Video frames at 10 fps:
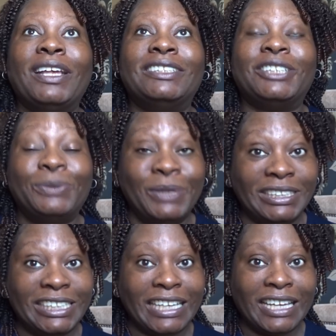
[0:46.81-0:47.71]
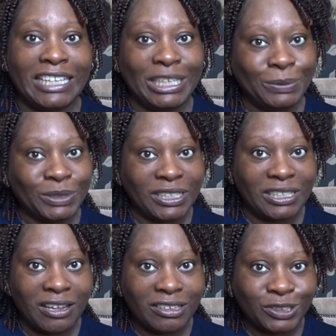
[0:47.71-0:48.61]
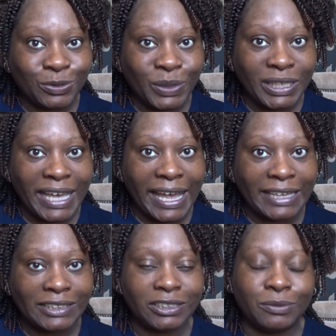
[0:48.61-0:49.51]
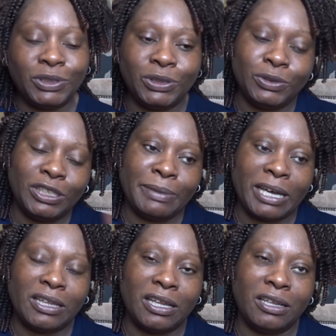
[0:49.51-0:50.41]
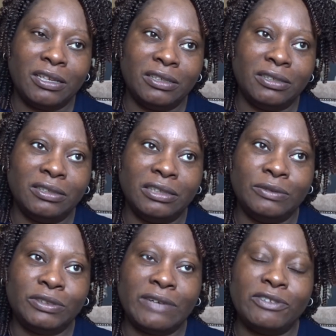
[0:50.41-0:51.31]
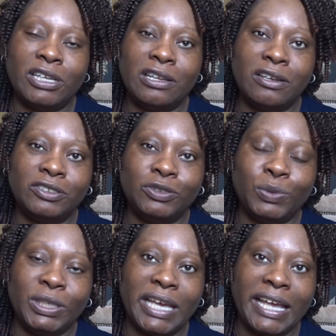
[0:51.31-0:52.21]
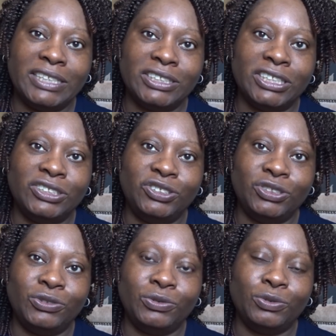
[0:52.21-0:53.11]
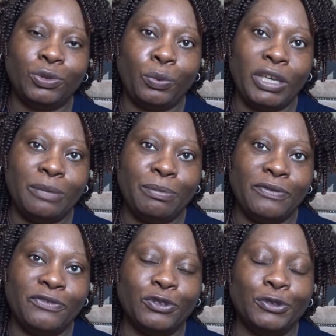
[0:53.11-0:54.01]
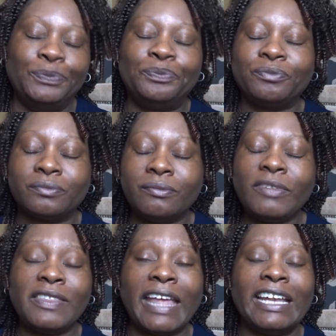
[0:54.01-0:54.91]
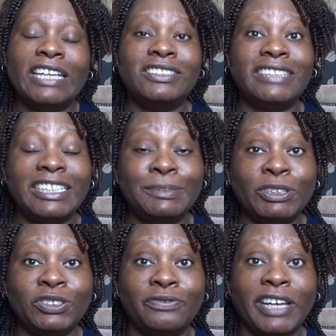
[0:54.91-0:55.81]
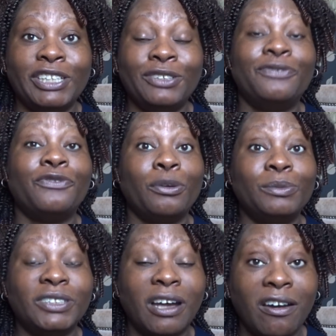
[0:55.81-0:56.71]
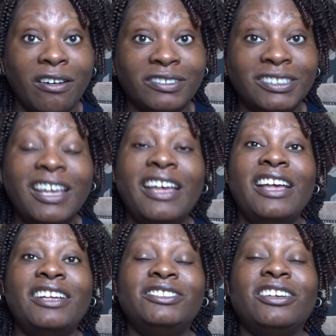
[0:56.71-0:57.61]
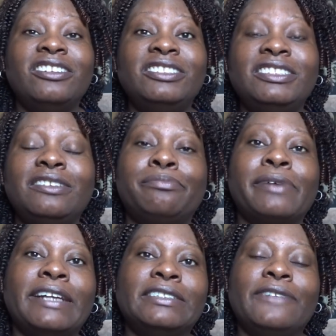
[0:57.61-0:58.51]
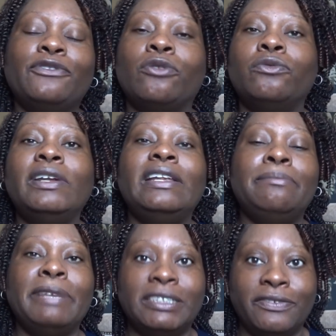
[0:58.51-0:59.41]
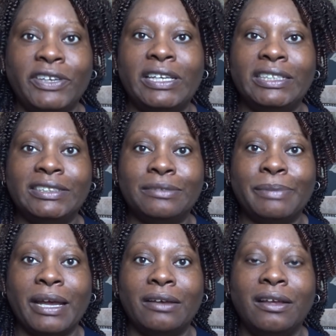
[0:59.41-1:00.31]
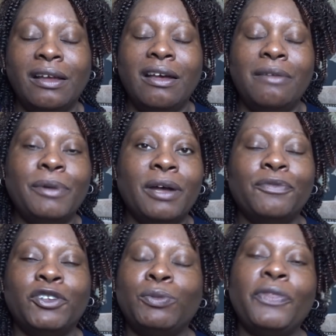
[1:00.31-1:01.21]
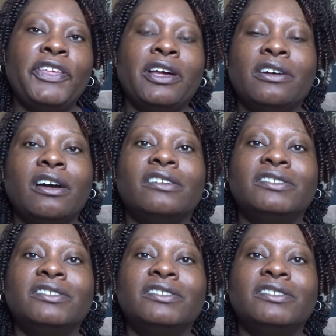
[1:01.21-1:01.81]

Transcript: so recently, I think it was last weekend, so we're talking about it was over the last weekend in June or the week before. They had a Today Special Value from Tarte. Tarte is a brand I've got really mixed feelings about, but there's one thing I can't